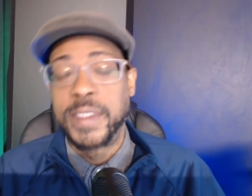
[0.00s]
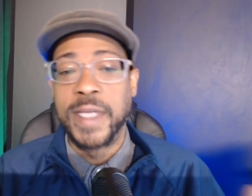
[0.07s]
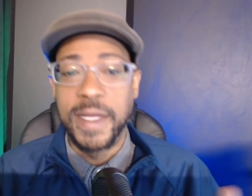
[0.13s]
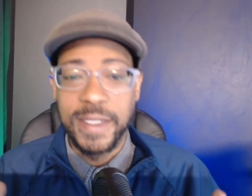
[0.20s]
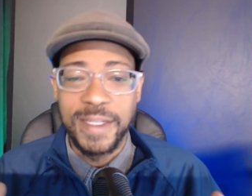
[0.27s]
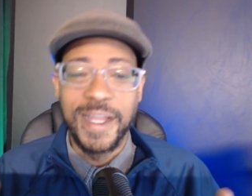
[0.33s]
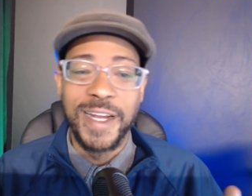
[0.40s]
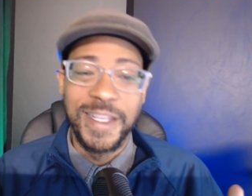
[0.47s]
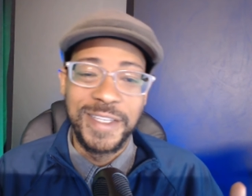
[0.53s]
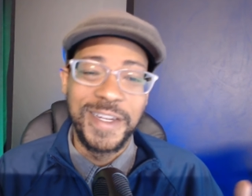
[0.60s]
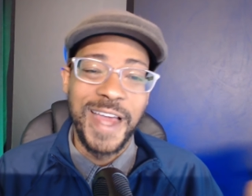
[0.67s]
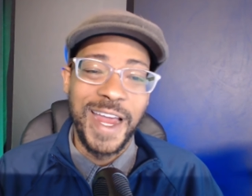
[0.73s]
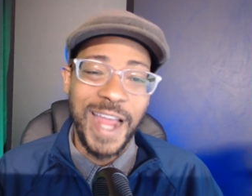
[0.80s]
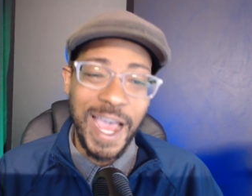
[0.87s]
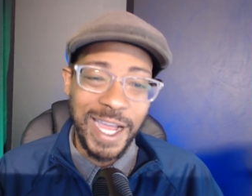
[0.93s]
says that
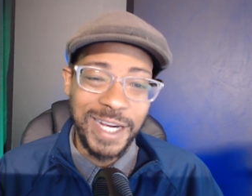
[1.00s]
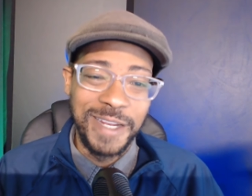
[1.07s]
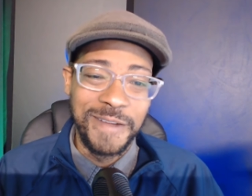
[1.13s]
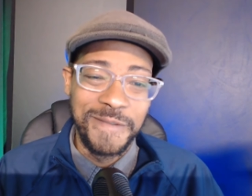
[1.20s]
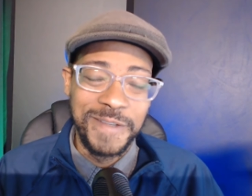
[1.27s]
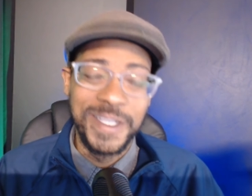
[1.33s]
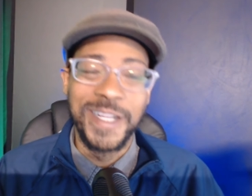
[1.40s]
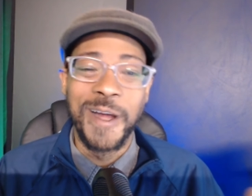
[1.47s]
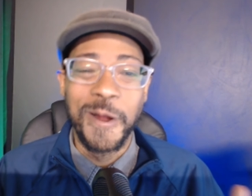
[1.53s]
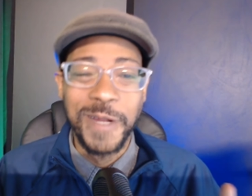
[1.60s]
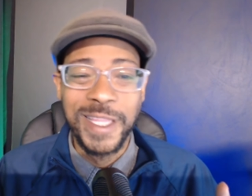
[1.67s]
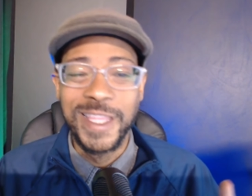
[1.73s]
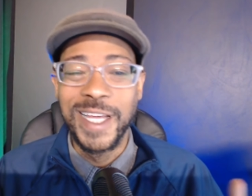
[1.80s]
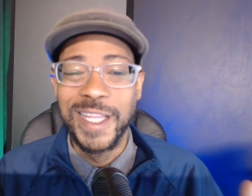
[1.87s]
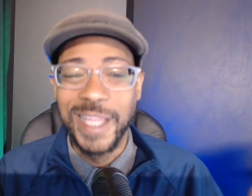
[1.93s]
it's not active. See, the
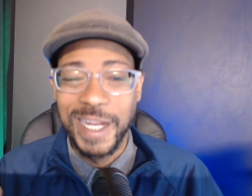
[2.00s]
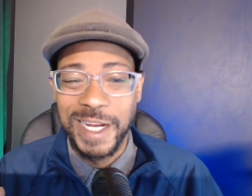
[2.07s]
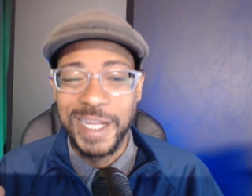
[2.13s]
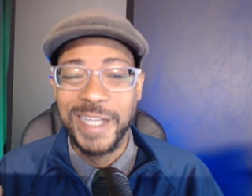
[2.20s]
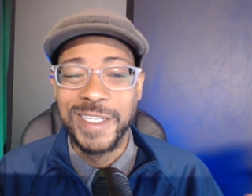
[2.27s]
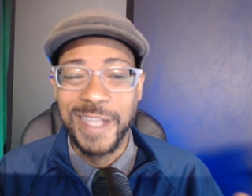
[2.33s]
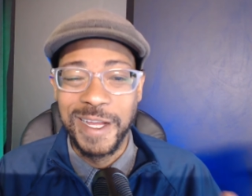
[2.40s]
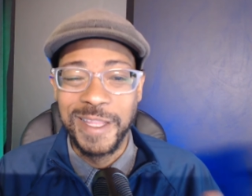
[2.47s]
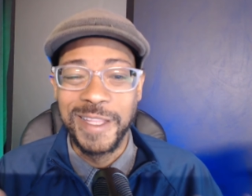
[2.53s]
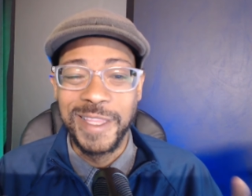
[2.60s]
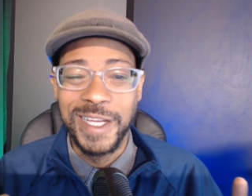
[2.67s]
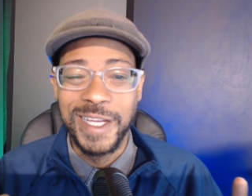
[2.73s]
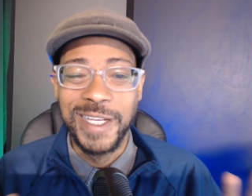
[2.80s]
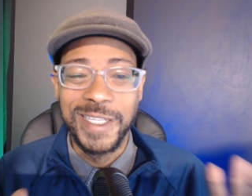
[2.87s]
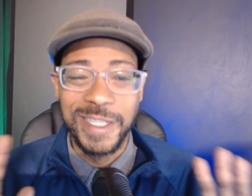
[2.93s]
only thing that needs other
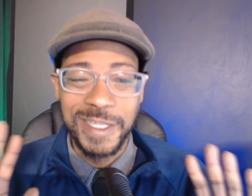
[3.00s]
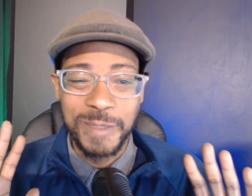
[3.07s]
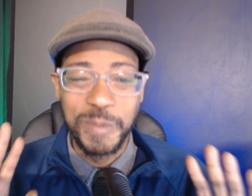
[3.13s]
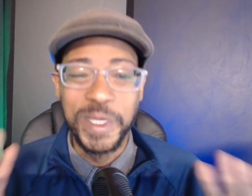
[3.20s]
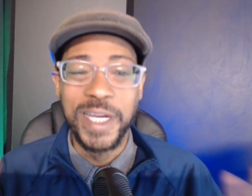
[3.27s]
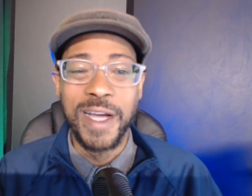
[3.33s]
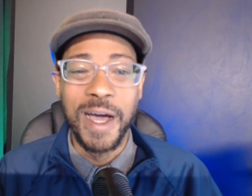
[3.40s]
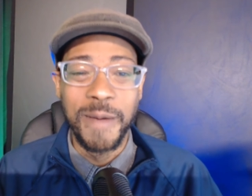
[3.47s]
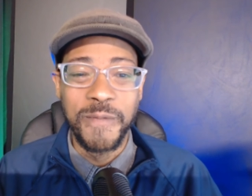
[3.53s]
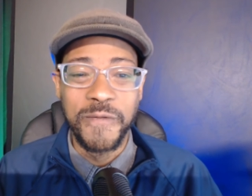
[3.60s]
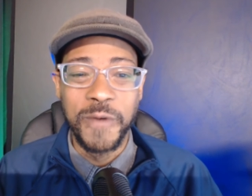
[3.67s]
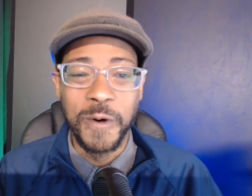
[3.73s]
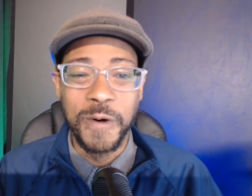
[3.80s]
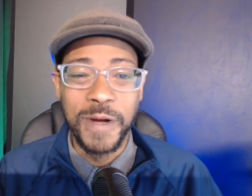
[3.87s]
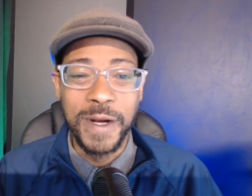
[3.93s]
things to speak up
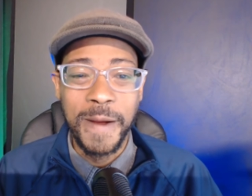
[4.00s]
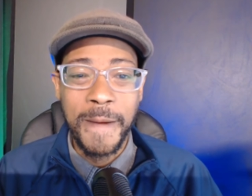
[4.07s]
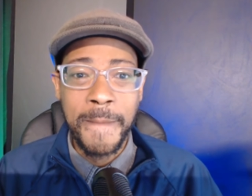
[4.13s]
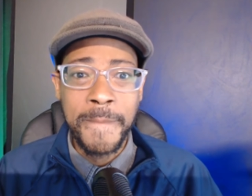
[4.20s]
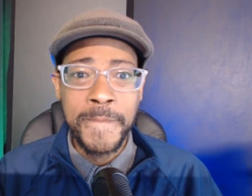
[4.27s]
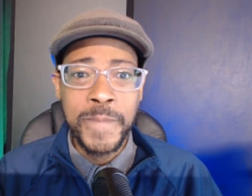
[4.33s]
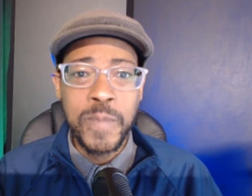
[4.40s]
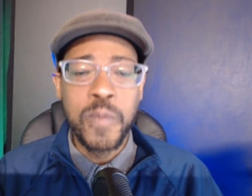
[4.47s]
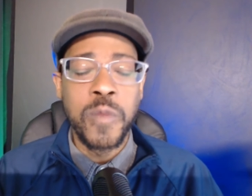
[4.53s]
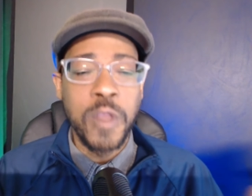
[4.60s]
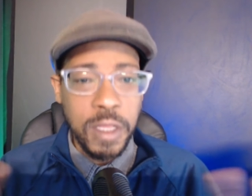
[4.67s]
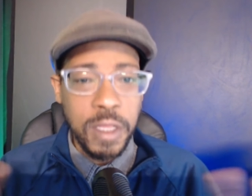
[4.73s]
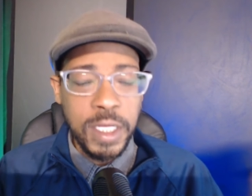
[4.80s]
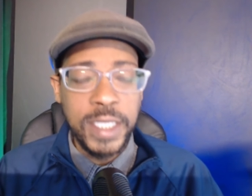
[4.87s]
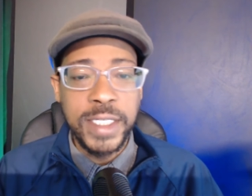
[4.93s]
for
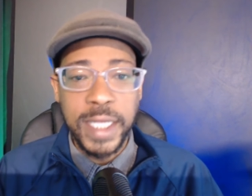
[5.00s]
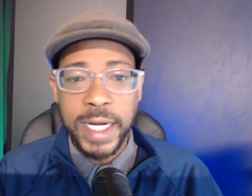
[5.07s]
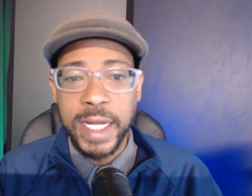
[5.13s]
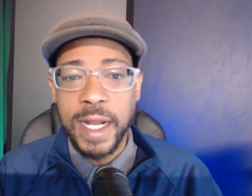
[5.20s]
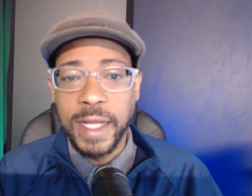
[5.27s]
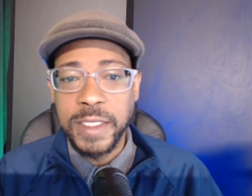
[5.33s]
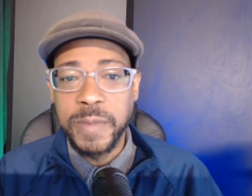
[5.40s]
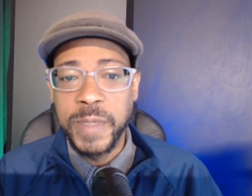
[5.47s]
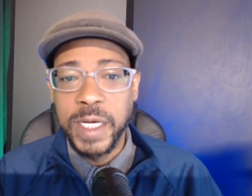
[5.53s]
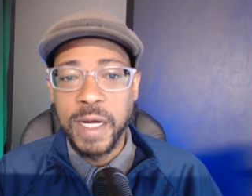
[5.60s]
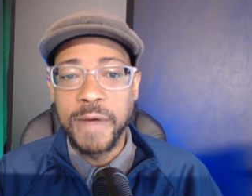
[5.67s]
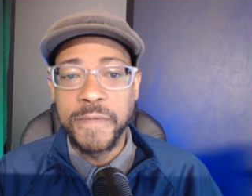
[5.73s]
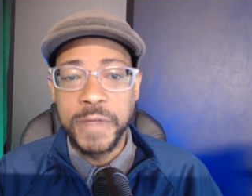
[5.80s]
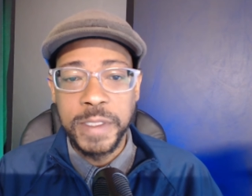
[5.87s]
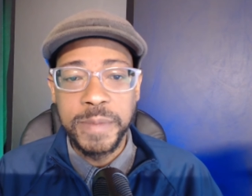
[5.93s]
it are things that cannot
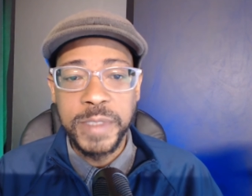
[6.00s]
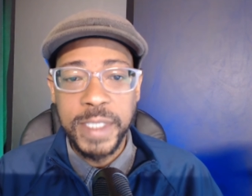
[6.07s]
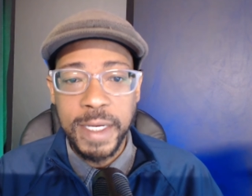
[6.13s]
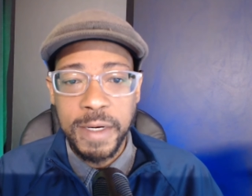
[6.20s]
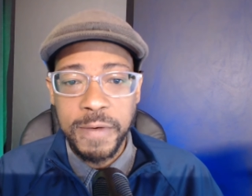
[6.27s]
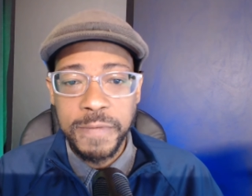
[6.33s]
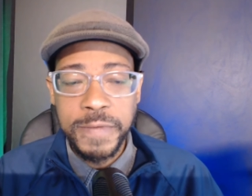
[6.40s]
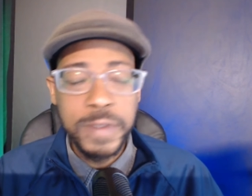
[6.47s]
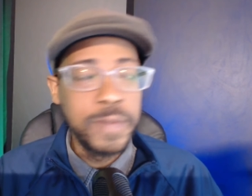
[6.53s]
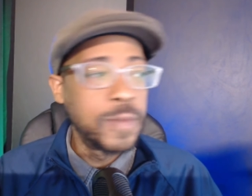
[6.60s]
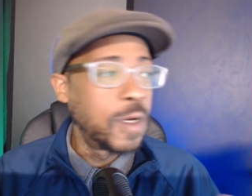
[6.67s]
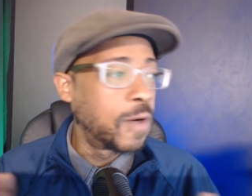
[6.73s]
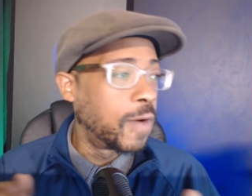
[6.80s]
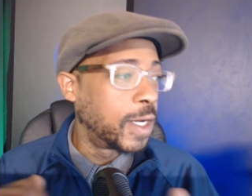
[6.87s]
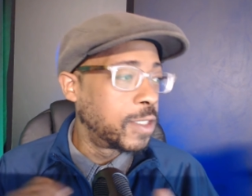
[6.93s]
speak up for themselves.
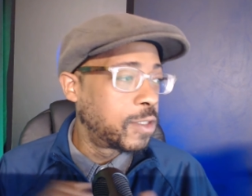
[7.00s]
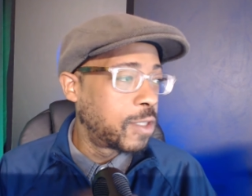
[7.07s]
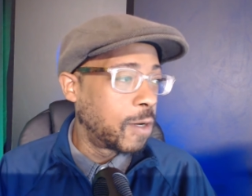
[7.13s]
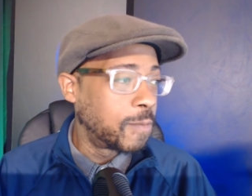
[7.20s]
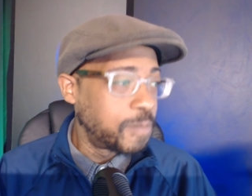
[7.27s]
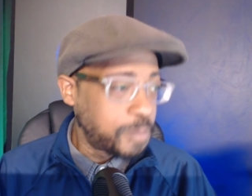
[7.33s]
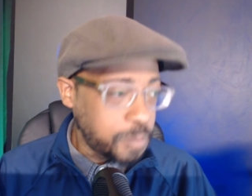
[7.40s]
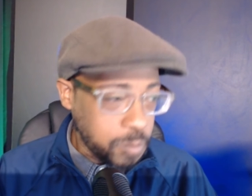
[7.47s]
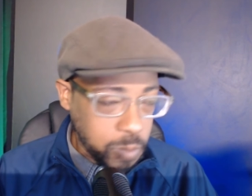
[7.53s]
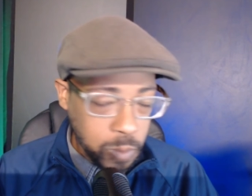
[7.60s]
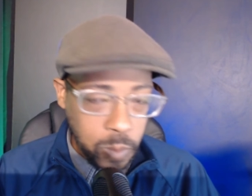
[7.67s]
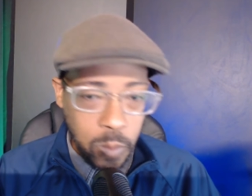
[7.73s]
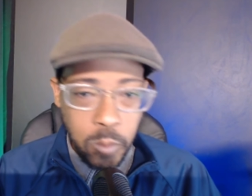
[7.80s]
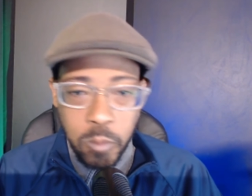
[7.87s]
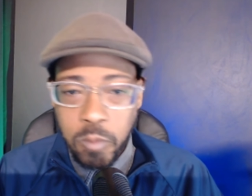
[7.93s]
All right, so
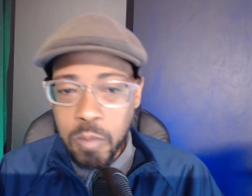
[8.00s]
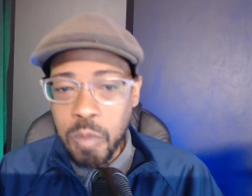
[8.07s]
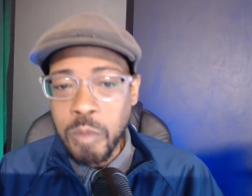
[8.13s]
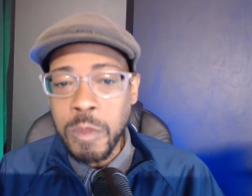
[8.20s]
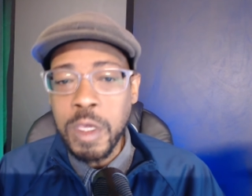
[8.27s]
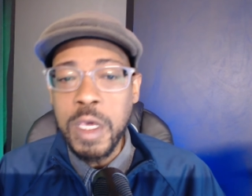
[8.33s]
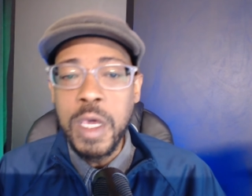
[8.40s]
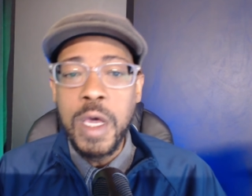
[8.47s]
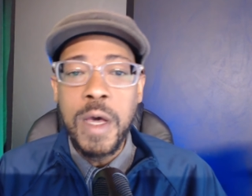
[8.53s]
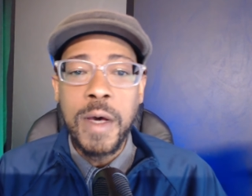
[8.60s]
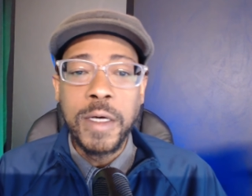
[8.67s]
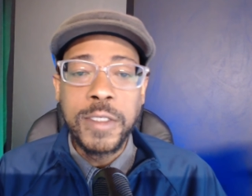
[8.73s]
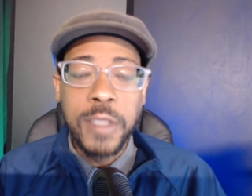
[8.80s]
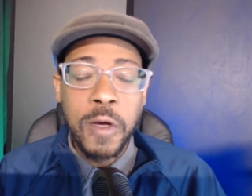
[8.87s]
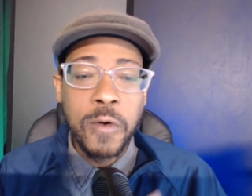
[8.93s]

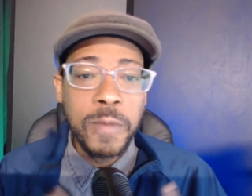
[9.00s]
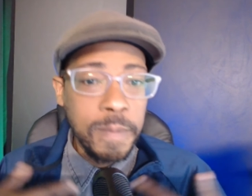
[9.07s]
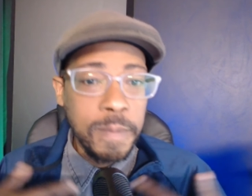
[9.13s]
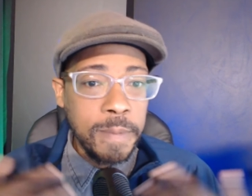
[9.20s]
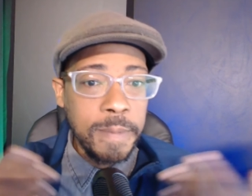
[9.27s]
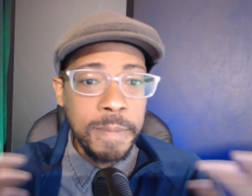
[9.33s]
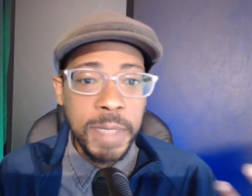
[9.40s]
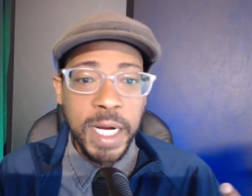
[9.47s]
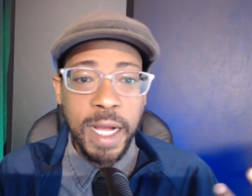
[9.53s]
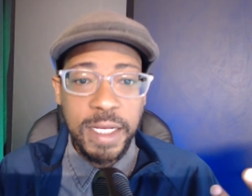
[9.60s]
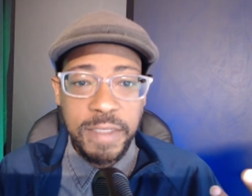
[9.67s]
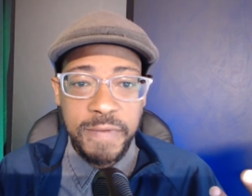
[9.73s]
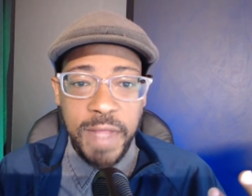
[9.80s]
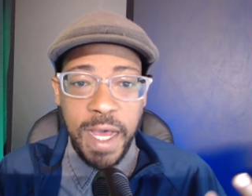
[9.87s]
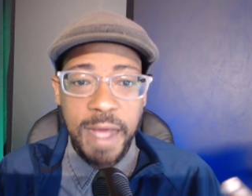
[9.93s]
so
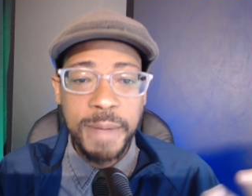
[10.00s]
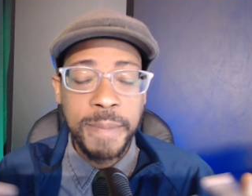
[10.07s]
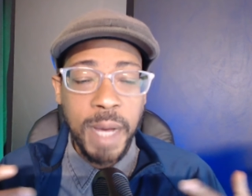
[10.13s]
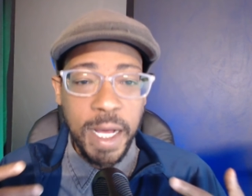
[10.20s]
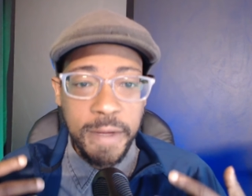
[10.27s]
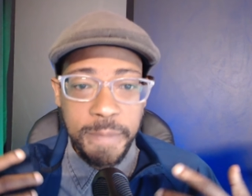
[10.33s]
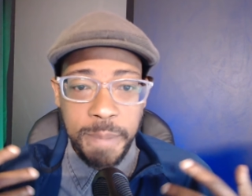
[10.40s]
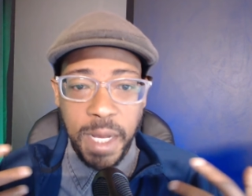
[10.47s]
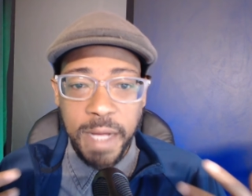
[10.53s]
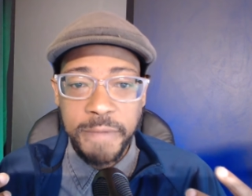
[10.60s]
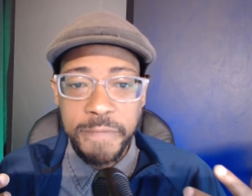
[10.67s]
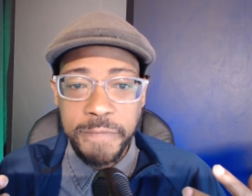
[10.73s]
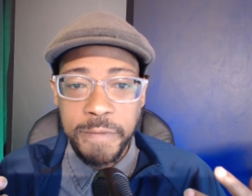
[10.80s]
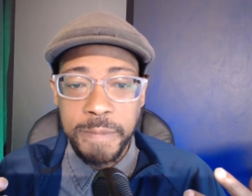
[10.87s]
because of that, my my